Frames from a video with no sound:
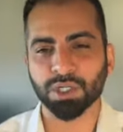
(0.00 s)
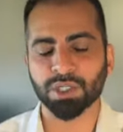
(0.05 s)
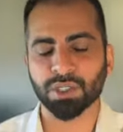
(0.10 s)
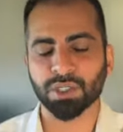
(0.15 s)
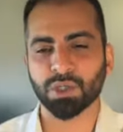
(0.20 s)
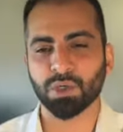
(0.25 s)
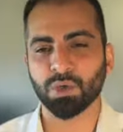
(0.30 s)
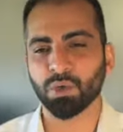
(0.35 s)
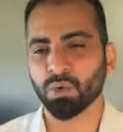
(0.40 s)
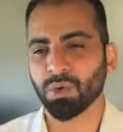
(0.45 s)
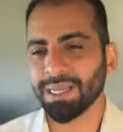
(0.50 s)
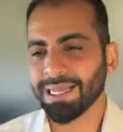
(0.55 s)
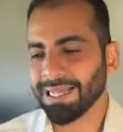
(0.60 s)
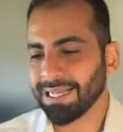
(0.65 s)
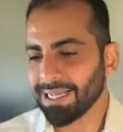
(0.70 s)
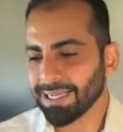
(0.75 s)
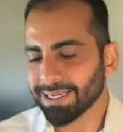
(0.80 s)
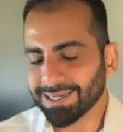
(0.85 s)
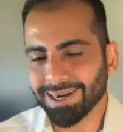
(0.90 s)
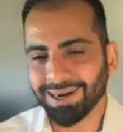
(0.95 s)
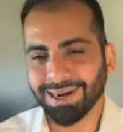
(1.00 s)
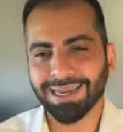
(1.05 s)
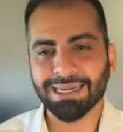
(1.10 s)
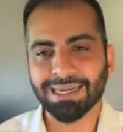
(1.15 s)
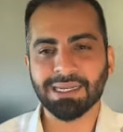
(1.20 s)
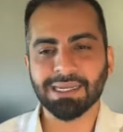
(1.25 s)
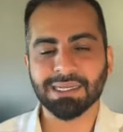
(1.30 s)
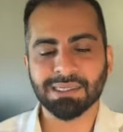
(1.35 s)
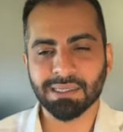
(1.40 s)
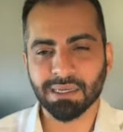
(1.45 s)
through
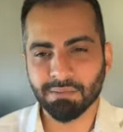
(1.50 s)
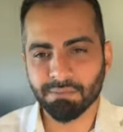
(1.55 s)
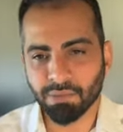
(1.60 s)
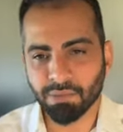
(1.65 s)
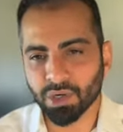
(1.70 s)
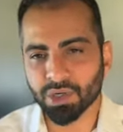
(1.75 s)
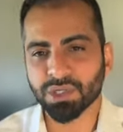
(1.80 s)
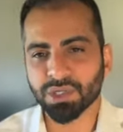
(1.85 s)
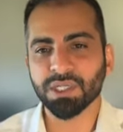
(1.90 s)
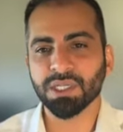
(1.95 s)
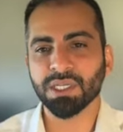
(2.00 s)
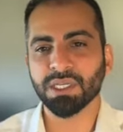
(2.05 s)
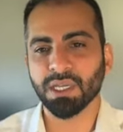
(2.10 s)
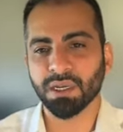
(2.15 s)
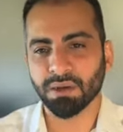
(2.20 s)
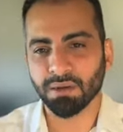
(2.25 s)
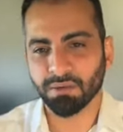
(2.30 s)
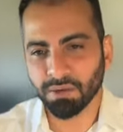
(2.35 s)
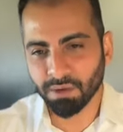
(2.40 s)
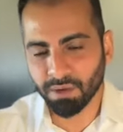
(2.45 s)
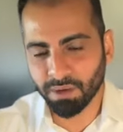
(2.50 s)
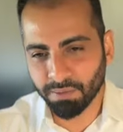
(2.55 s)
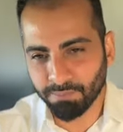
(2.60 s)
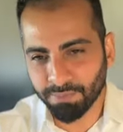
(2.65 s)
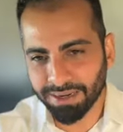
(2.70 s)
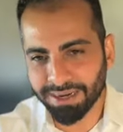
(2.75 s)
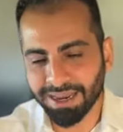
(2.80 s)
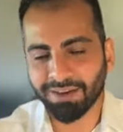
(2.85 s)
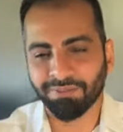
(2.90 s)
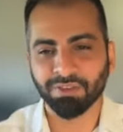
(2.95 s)
kindness and mercy and
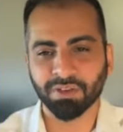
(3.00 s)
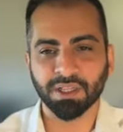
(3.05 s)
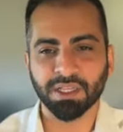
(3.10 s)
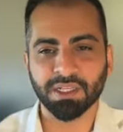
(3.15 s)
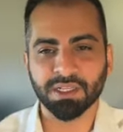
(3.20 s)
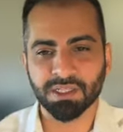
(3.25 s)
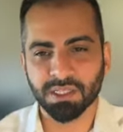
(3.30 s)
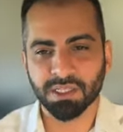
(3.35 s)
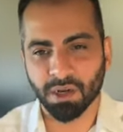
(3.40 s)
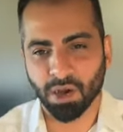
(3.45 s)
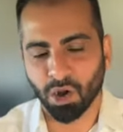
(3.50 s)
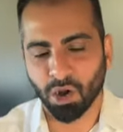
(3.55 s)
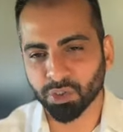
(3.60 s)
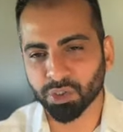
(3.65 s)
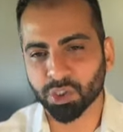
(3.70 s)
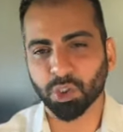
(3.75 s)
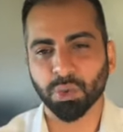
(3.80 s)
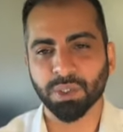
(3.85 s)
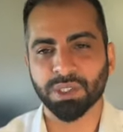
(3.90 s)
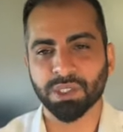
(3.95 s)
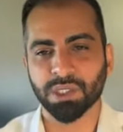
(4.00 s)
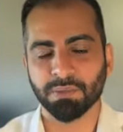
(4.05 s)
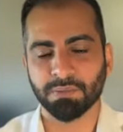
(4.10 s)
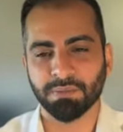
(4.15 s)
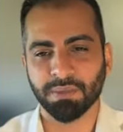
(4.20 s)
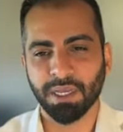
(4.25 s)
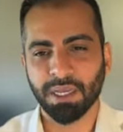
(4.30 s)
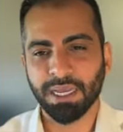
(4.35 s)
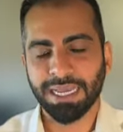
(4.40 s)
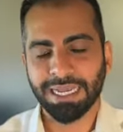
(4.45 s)
benevolence and altruism
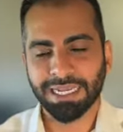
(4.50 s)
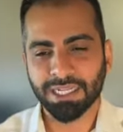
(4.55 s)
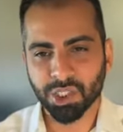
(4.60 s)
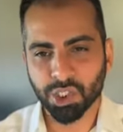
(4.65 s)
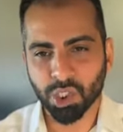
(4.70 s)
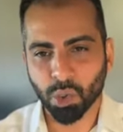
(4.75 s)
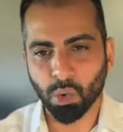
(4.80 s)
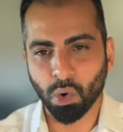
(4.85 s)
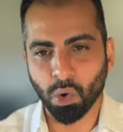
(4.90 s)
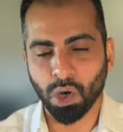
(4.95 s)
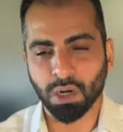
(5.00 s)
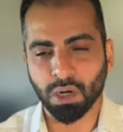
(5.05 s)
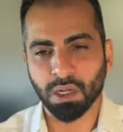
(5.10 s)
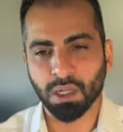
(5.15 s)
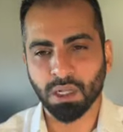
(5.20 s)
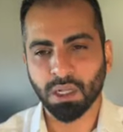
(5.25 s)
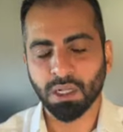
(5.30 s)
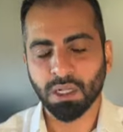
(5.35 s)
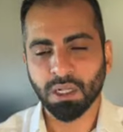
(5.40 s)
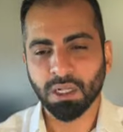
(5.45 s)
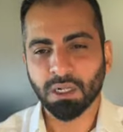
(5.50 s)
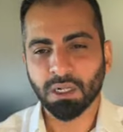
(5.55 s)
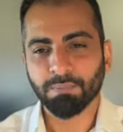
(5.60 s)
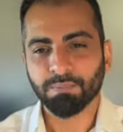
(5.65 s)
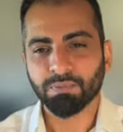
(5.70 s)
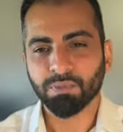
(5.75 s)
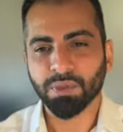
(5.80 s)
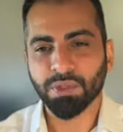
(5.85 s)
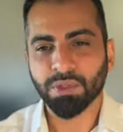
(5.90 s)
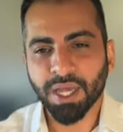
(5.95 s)
and so on.
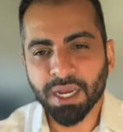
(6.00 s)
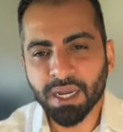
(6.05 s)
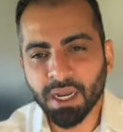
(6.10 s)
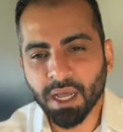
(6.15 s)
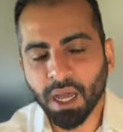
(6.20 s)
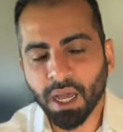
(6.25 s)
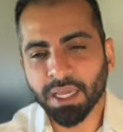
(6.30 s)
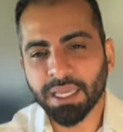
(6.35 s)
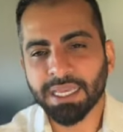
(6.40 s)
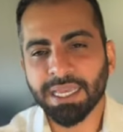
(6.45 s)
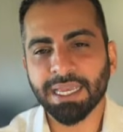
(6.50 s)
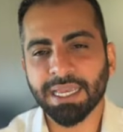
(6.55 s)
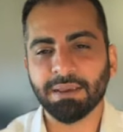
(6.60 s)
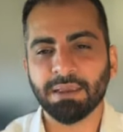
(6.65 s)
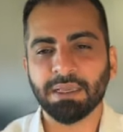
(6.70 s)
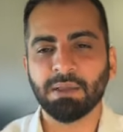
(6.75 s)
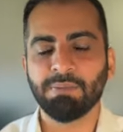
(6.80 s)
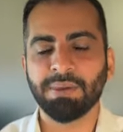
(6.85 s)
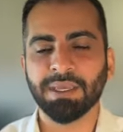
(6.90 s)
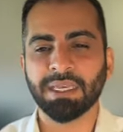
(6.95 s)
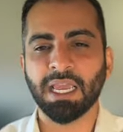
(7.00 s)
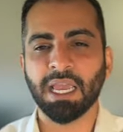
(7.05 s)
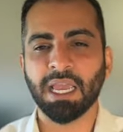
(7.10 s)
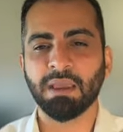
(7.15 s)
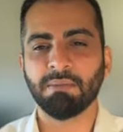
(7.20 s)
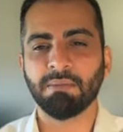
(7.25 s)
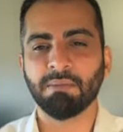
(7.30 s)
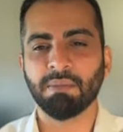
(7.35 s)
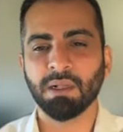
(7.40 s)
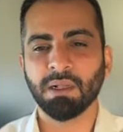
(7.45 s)
Then he
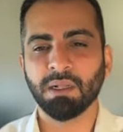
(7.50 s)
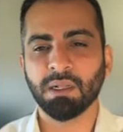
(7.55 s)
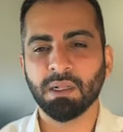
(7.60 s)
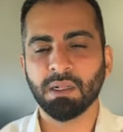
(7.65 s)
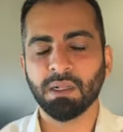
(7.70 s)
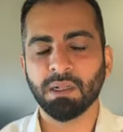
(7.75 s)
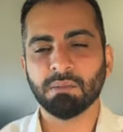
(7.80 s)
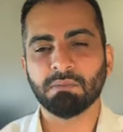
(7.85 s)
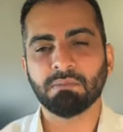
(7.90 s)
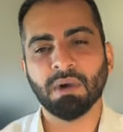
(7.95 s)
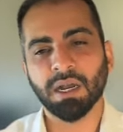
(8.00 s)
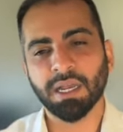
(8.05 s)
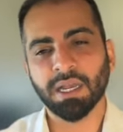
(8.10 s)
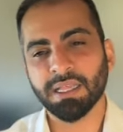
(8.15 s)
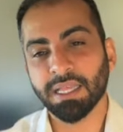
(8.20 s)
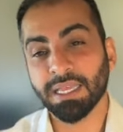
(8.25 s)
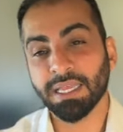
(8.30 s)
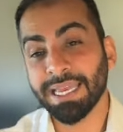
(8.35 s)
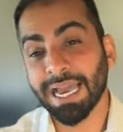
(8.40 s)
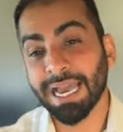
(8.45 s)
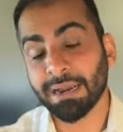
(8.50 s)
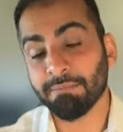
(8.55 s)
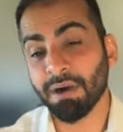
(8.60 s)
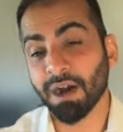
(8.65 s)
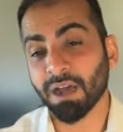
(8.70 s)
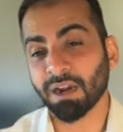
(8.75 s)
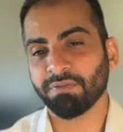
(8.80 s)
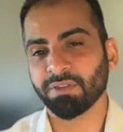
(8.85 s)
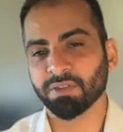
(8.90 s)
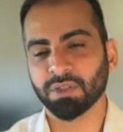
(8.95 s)
had
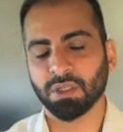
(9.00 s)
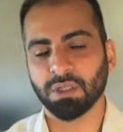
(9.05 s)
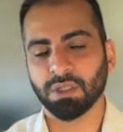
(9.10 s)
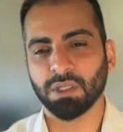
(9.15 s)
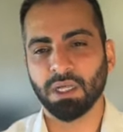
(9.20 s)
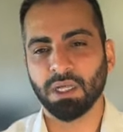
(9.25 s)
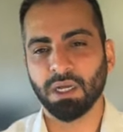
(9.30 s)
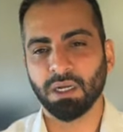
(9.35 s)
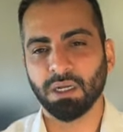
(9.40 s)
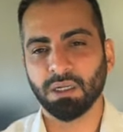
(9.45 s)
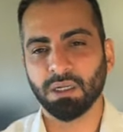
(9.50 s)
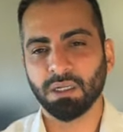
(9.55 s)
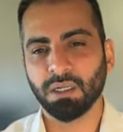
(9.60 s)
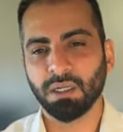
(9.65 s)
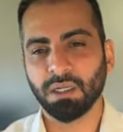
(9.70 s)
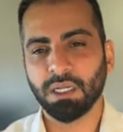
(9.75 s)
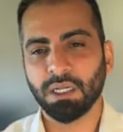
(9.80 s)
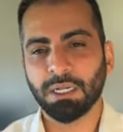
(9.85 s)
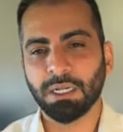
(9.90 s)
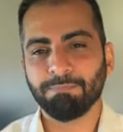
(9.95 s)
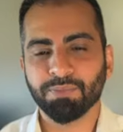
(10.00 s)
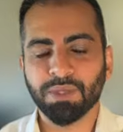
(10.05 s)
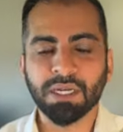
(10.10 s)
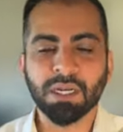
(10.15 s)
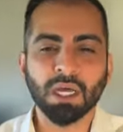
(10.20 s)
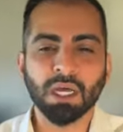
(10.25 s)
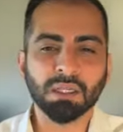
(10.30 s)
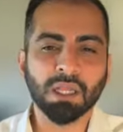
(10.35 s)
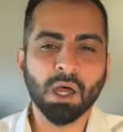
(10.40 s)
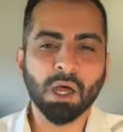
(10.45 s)
ma'rifat Allah. Then
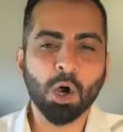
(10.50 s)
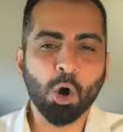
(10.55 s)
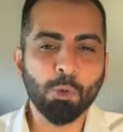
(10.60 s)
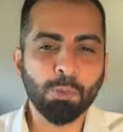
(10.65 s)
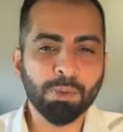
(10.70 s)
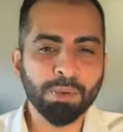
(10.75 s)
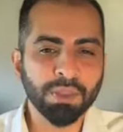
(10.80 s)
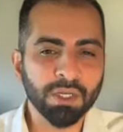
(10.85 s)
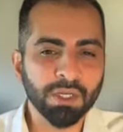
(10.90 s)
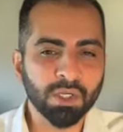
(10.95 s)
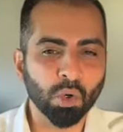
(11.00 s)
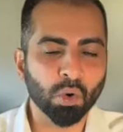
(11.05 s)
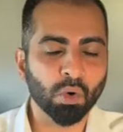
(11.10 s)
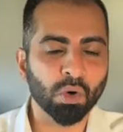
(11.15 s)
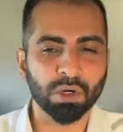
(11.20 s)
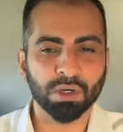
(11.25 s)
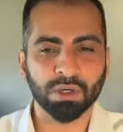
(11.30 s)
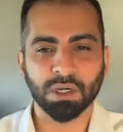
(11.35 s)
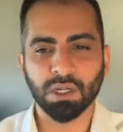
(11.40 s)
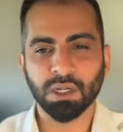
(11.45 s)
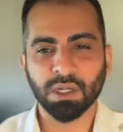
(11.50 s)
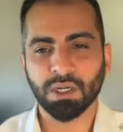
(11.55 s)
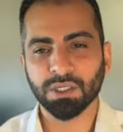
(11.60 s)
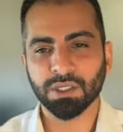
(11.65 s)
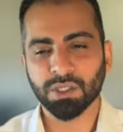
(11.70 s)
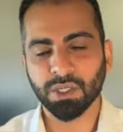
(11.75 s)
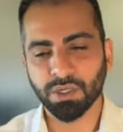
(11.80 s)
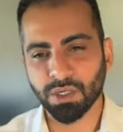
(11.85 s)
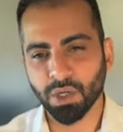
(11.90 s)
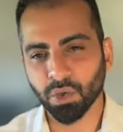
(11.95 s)
Allah opened the door
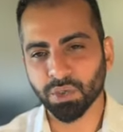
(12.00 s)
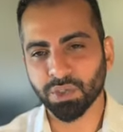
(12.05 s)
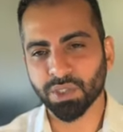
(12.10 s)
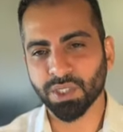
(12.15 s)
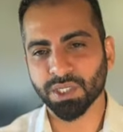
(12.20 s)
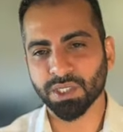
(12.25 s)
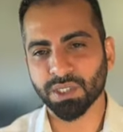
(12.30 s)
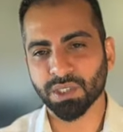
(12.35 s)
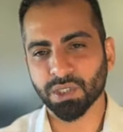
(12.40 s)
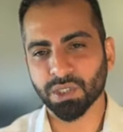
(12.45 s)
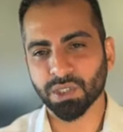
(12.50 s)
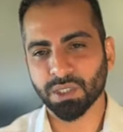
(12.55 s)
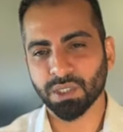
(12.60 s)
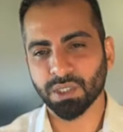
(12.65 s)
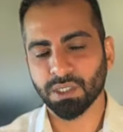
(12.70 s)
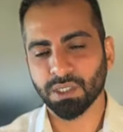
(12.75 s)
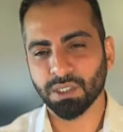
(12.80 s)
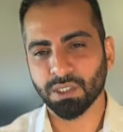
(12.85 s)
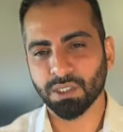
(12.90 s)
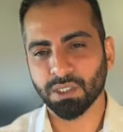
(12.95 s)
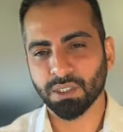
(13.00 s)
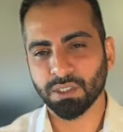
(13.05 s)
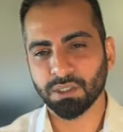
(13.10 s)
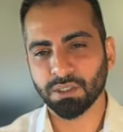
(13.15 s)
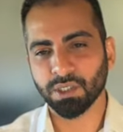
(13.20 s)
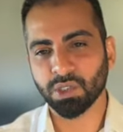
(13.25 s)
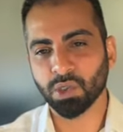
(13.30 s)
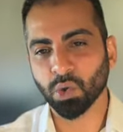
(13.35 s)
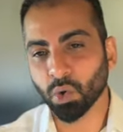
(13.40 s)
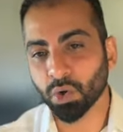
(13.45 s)
to gnosis, the
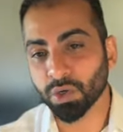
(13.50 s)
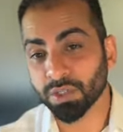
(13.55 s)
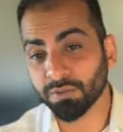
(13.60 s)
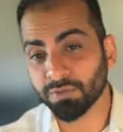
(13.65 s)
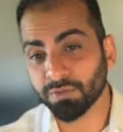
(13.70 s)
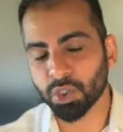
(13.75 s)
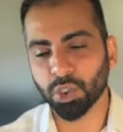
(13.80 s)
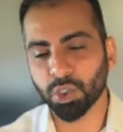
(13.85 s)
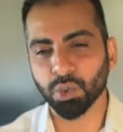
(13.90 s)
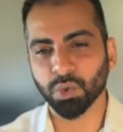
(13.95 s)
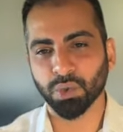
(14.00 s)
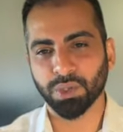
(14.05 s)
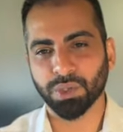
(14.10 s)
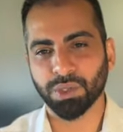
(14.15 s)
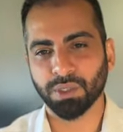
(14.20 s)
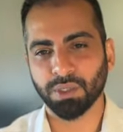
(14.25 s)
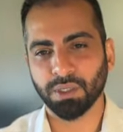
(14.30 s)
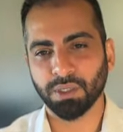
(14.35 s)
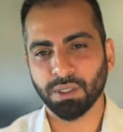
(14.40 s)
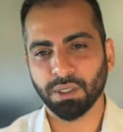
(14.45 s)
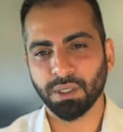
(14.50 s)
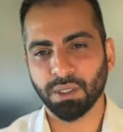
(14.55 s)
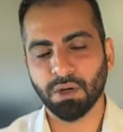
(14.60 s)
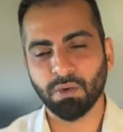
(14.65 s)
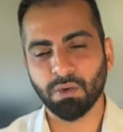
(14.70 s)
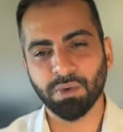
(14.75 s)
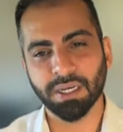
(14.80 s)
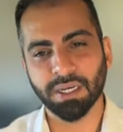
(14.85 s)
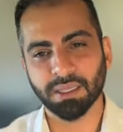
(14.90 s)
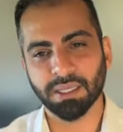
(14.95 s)
doors of truth and
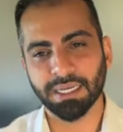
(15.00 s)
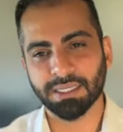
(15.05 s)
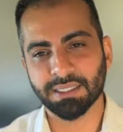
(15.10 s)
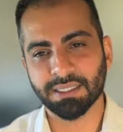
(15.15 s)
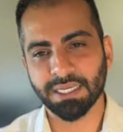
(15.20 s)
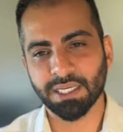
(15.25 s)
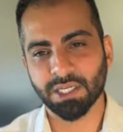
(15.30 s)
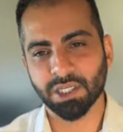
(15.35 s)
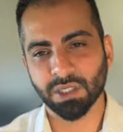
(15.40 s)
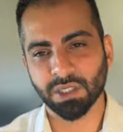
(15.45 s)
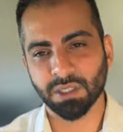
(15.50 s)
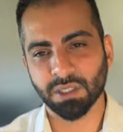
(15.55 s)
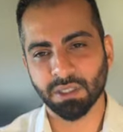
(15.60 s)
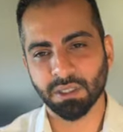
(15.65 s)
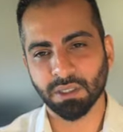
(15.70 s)
realization.